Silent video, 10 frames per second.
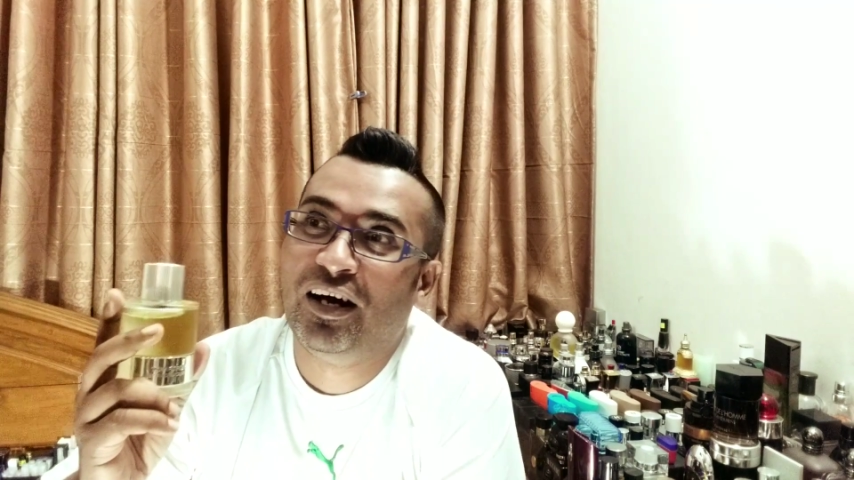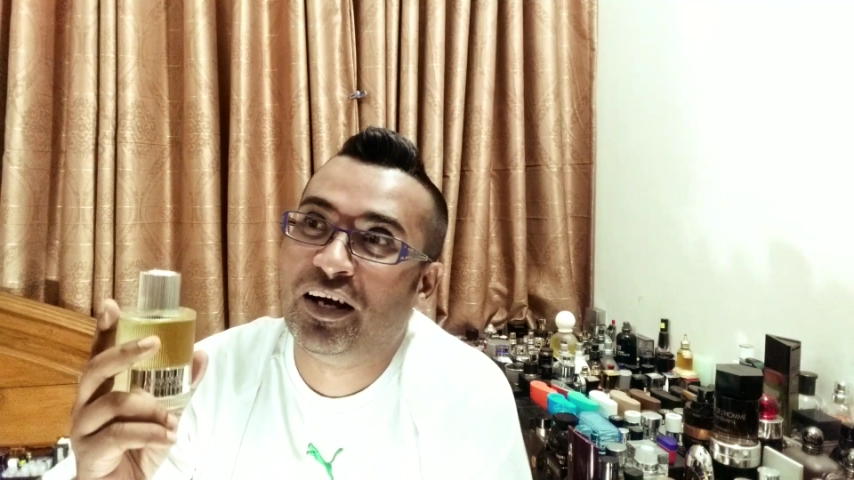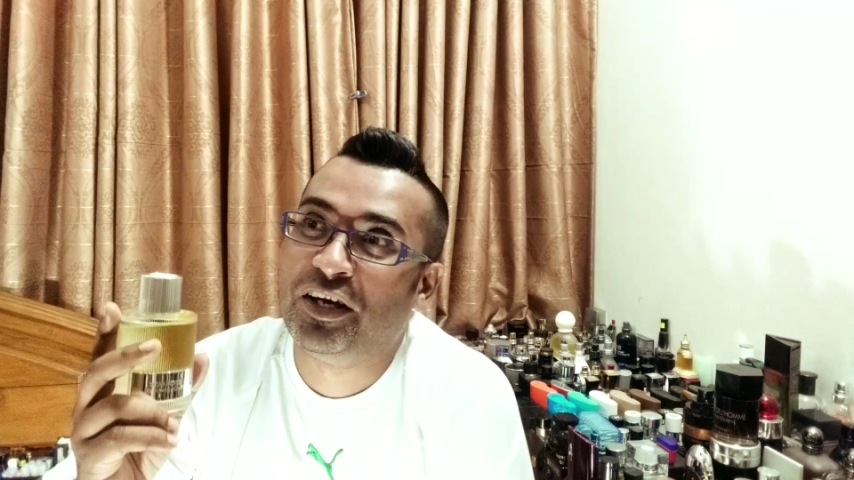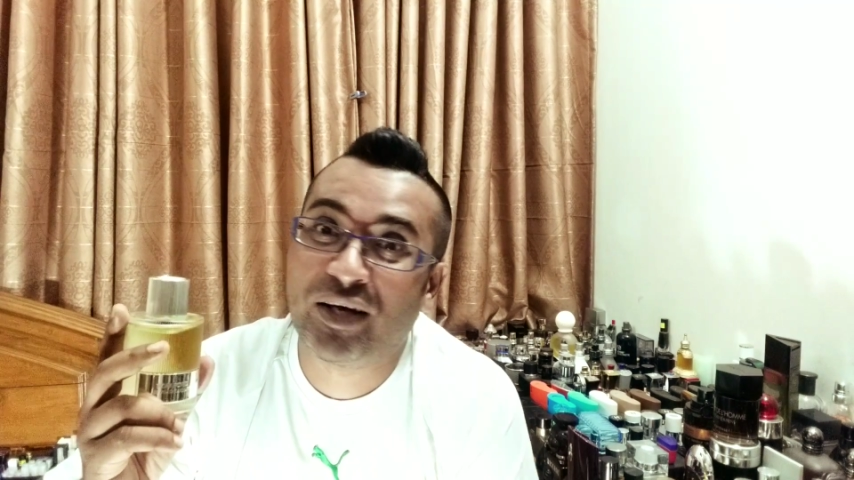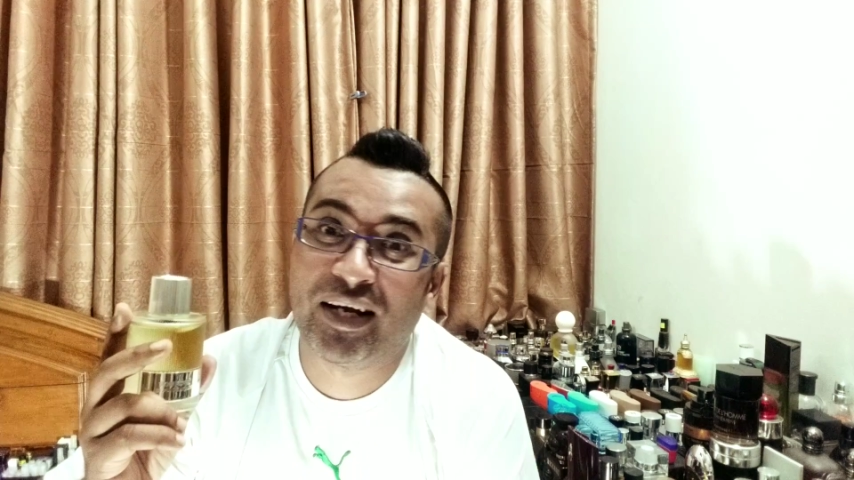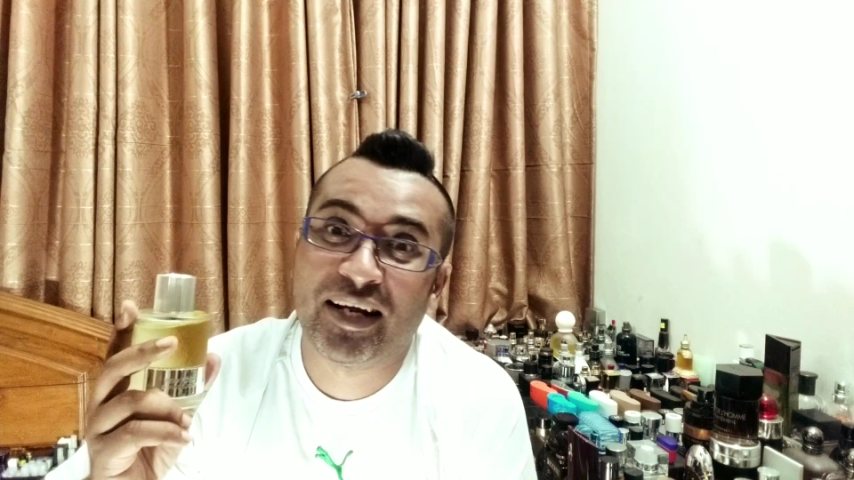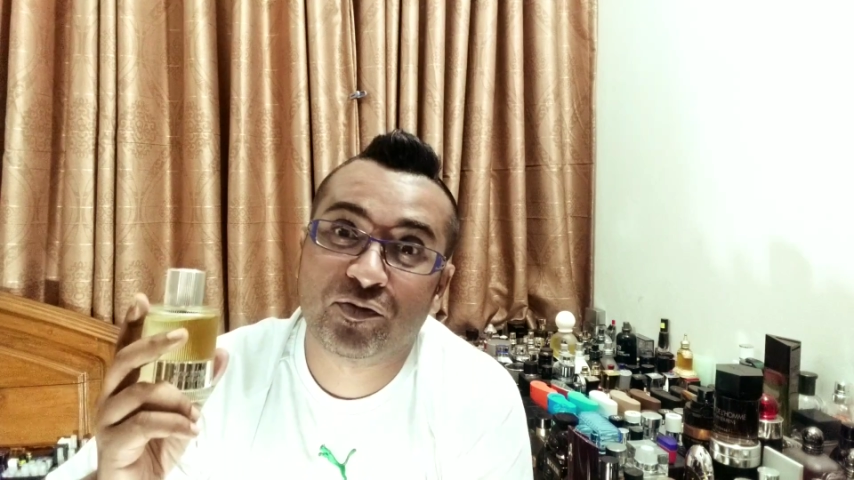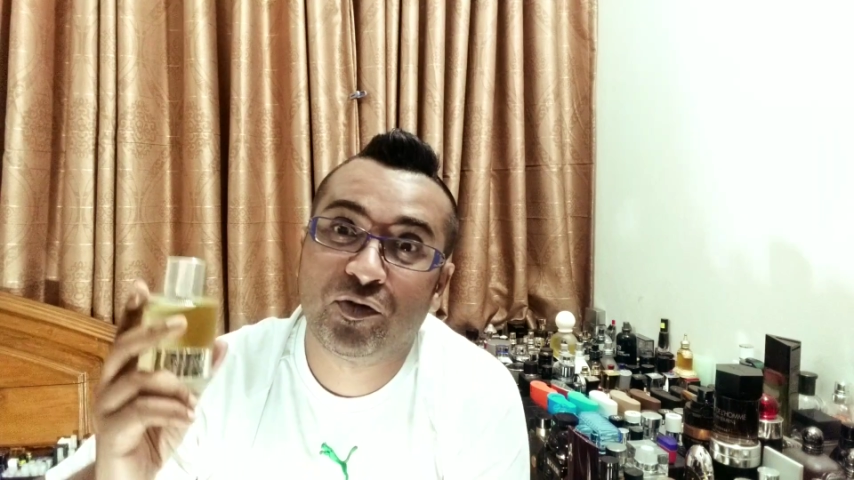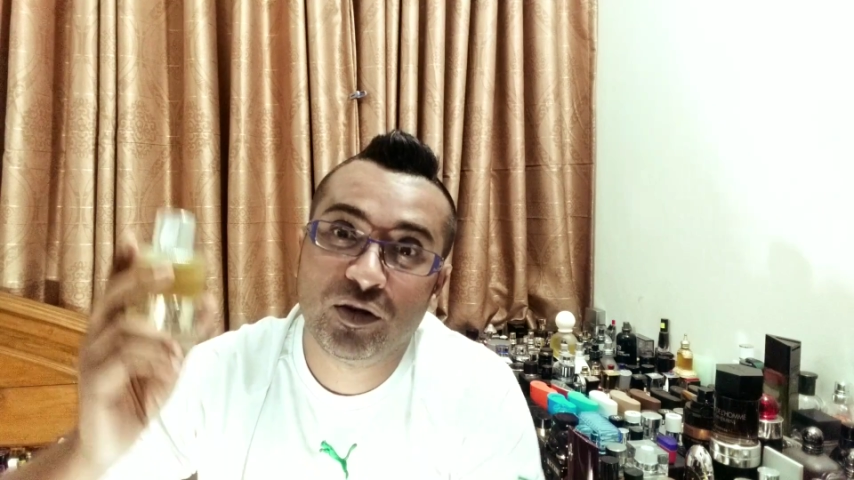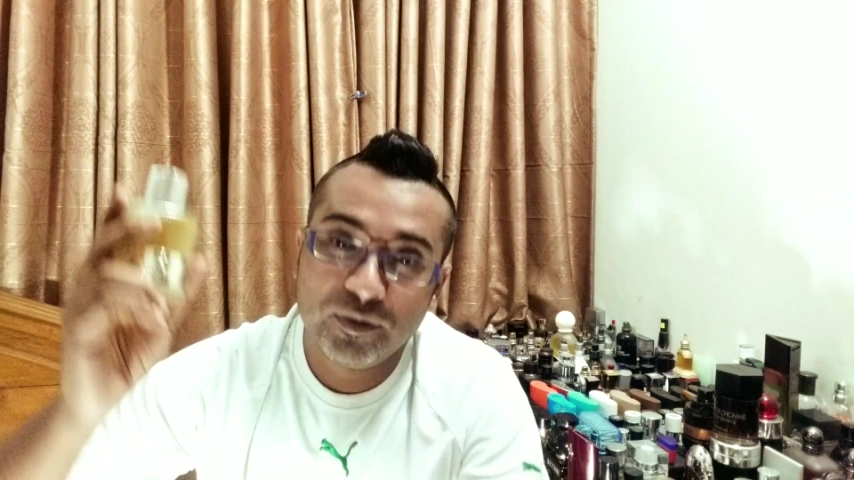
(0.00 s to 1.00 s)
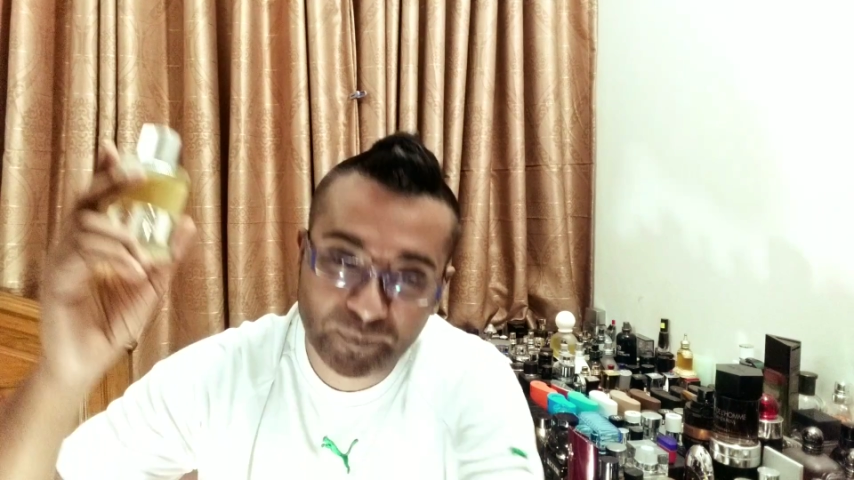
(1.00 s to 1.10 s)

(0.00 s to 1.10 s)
uh, you can ask for.